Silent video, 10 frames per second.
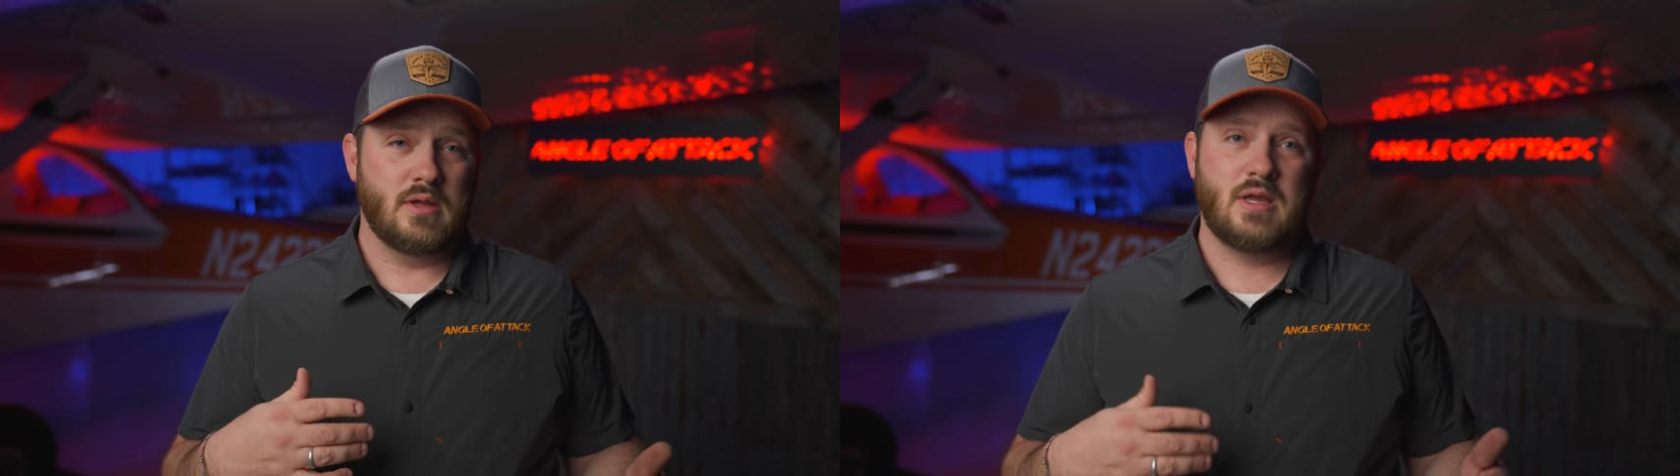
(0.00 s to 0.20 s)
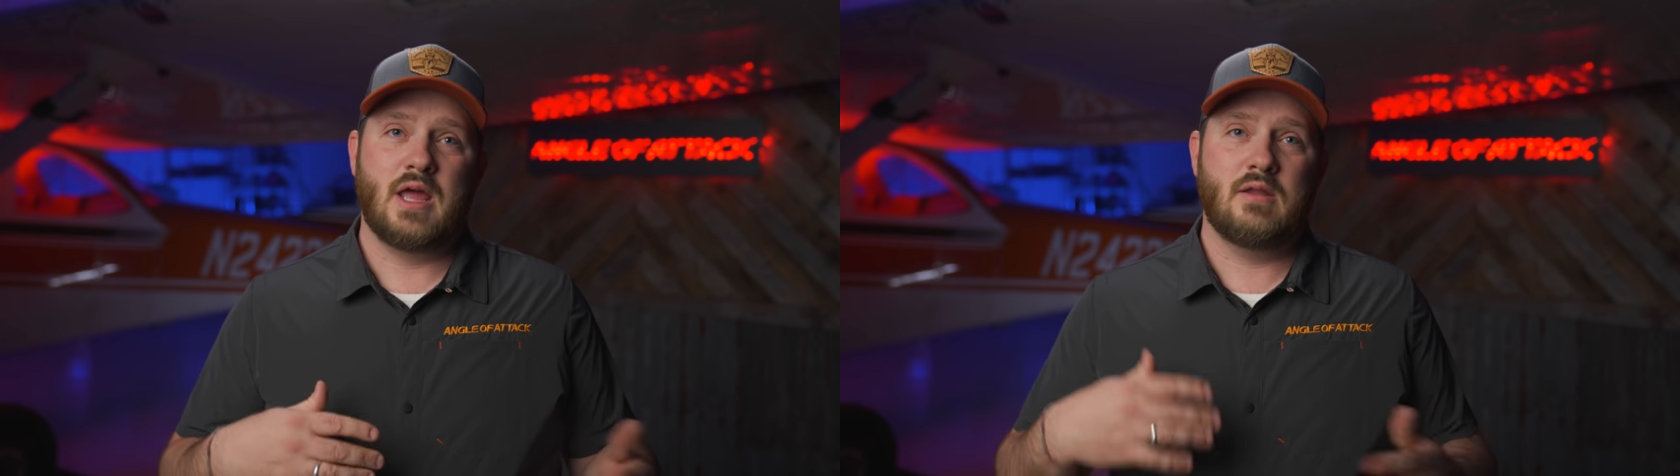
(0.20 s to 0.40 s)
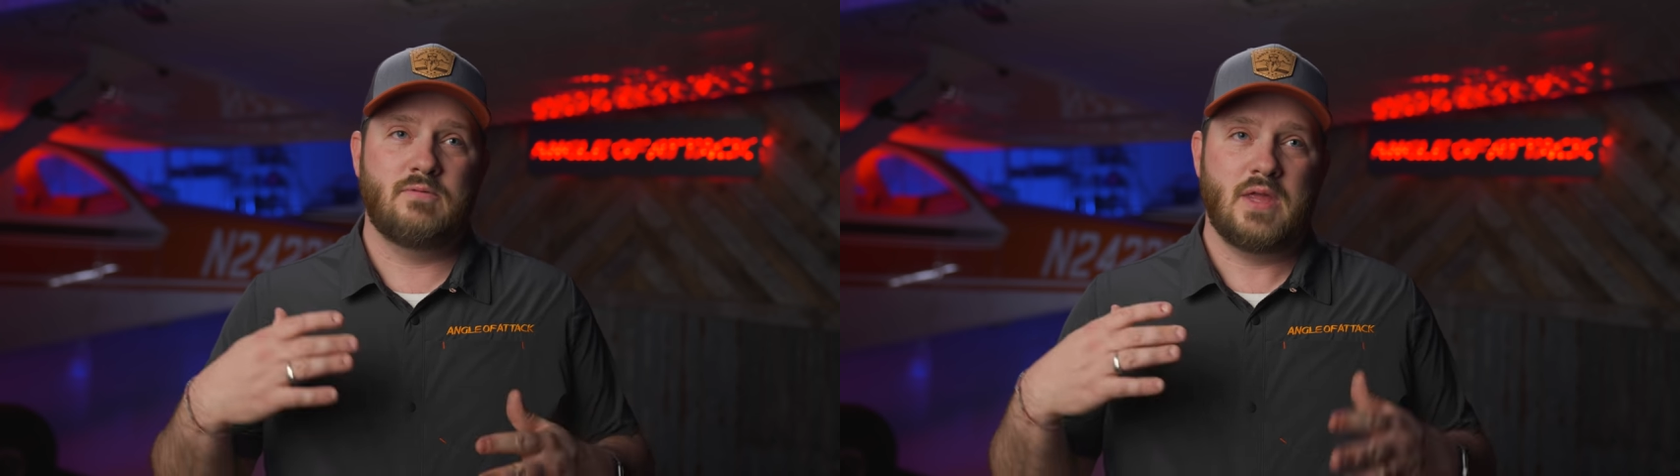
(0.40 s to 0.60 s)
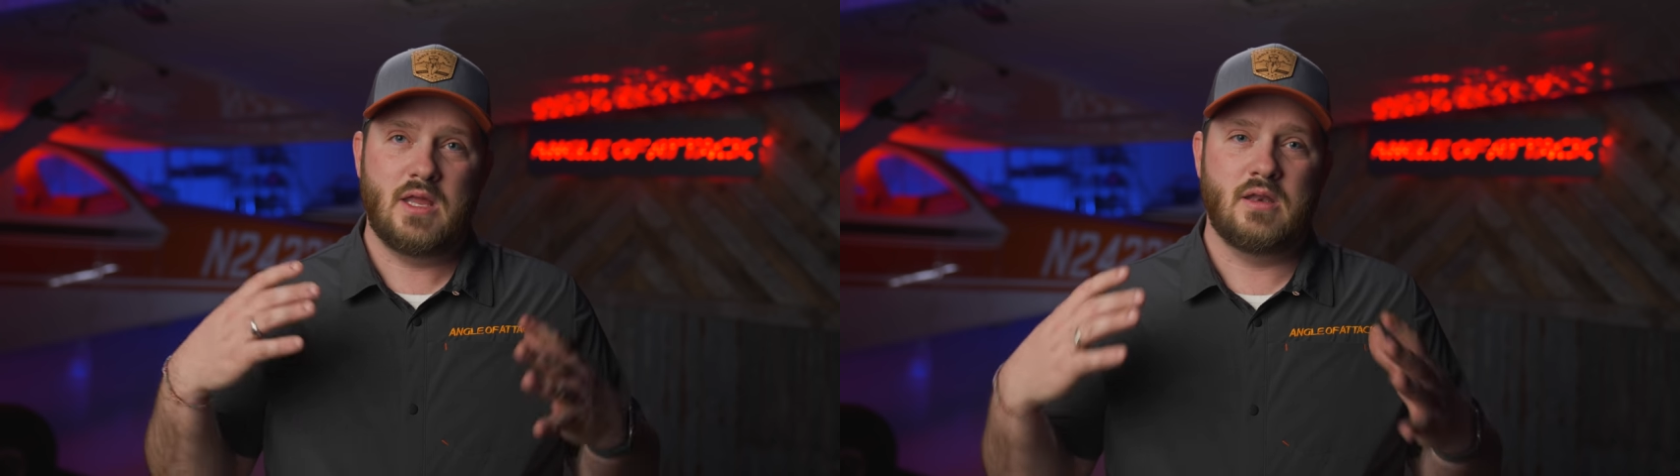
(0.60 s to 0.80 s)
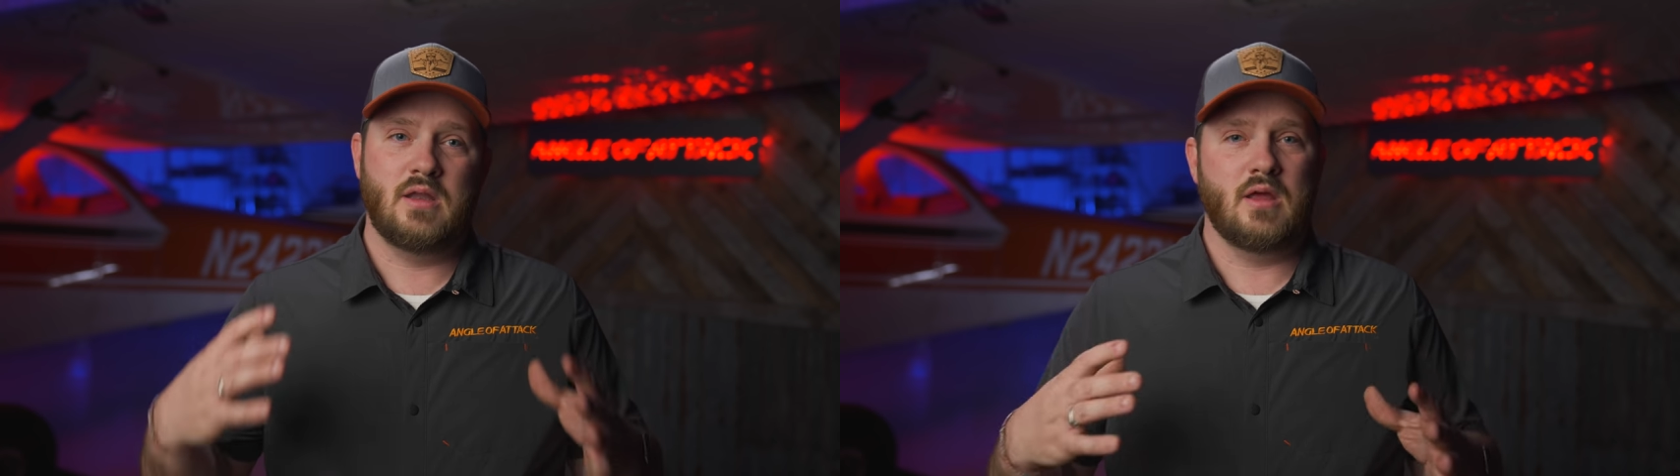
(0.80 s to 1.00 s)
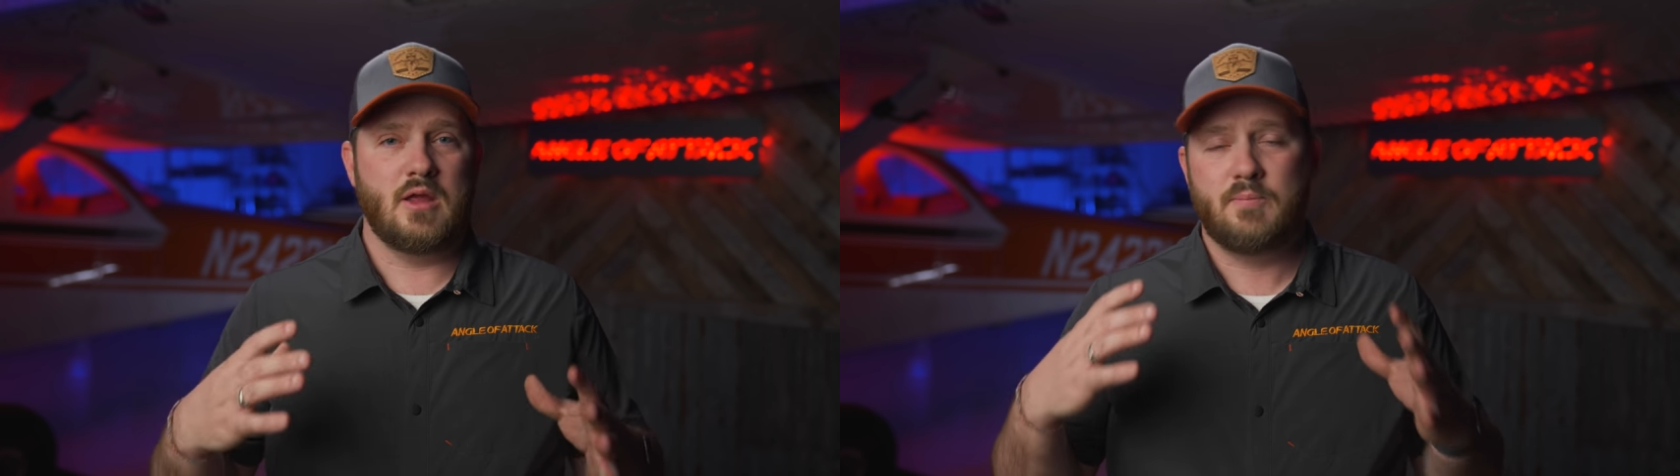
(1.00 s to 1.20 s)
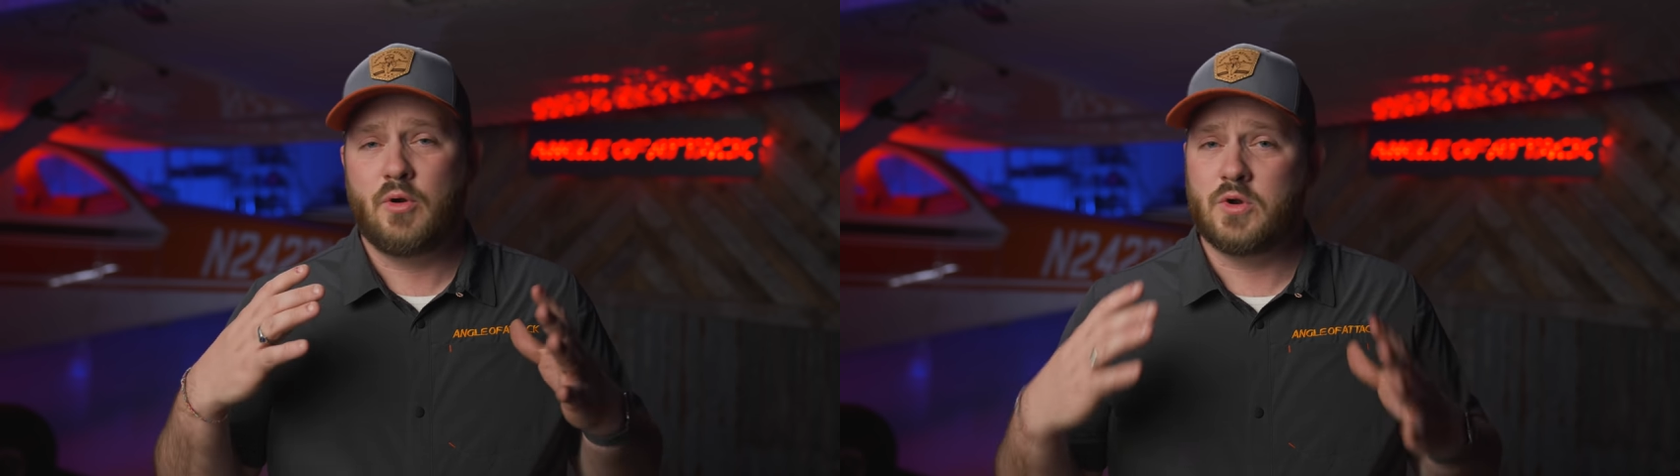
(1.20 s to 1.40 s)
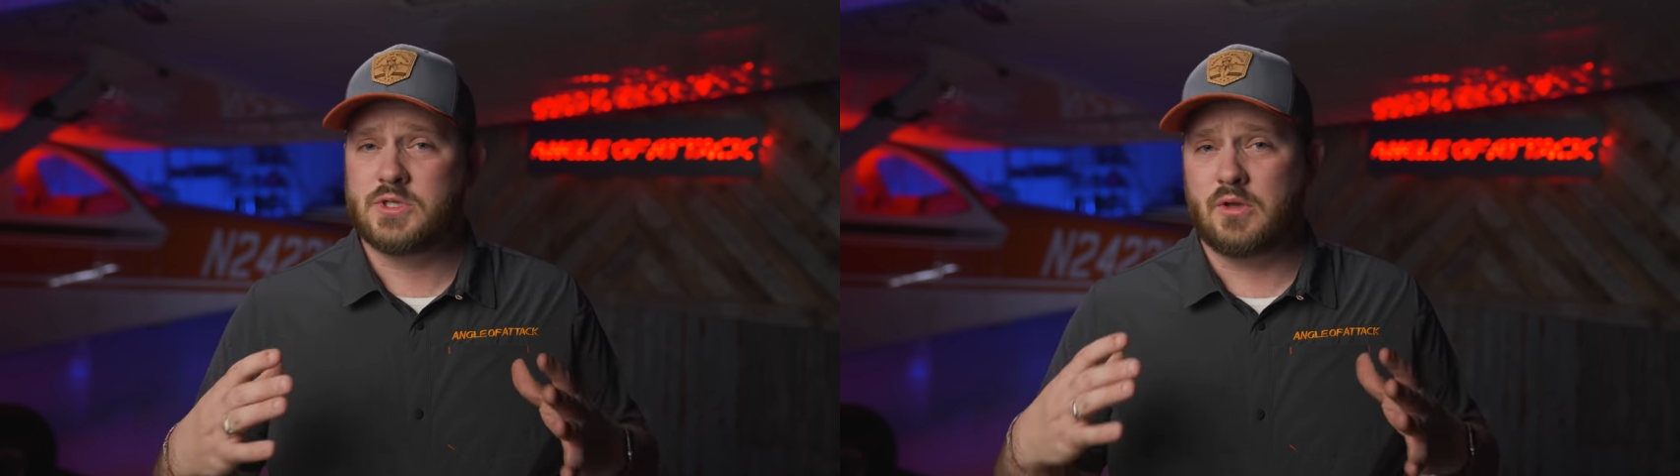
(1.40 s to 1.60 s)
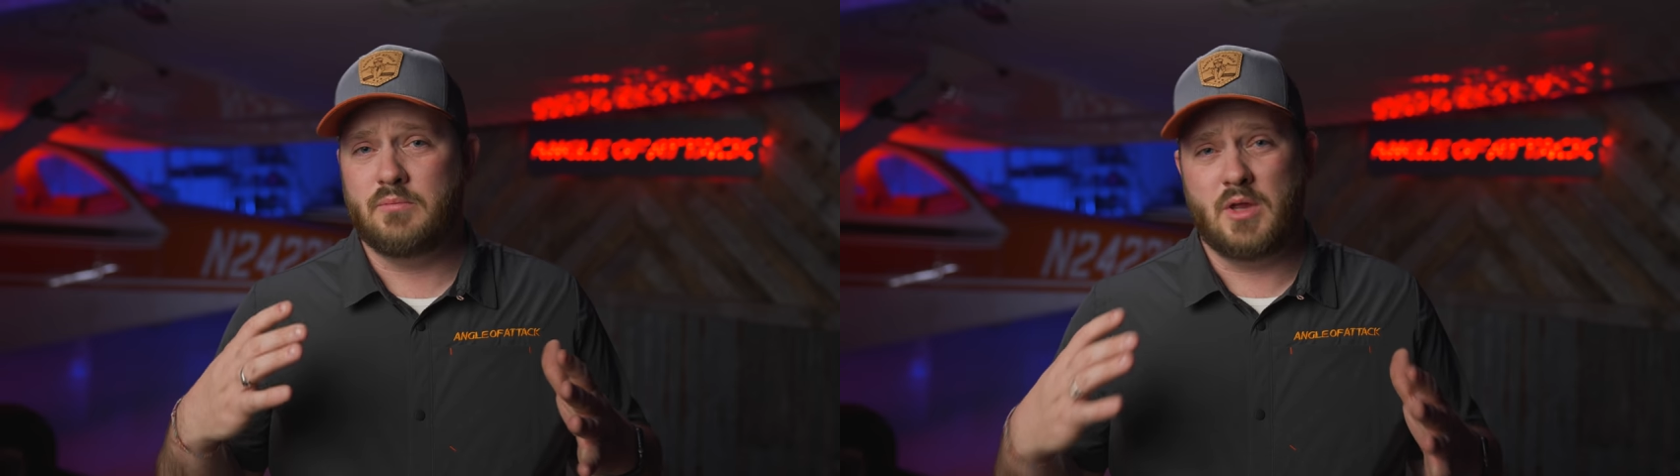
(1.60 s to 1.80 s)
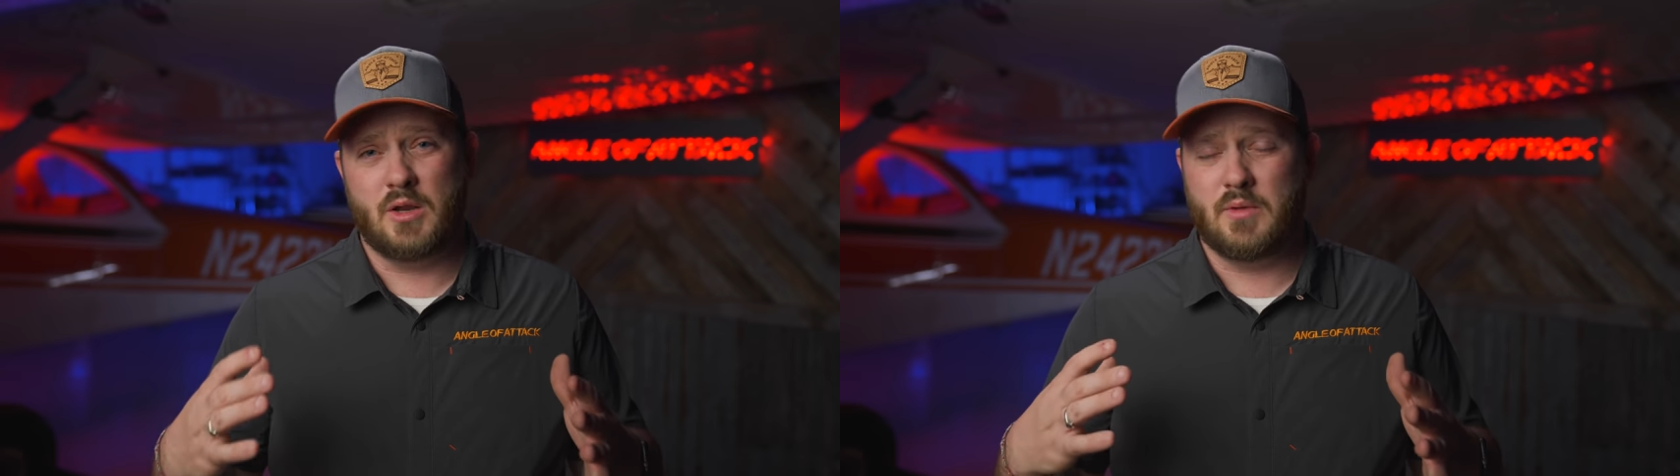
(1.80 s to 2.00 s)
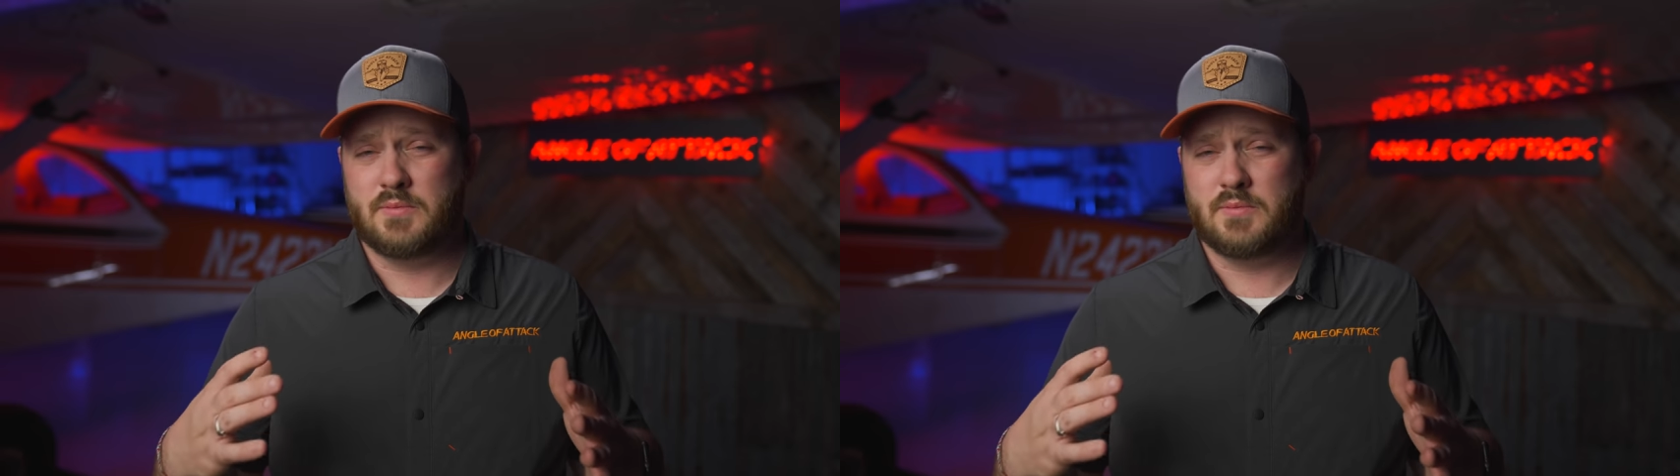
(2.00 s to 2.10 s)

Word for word: kind of in a personal minimum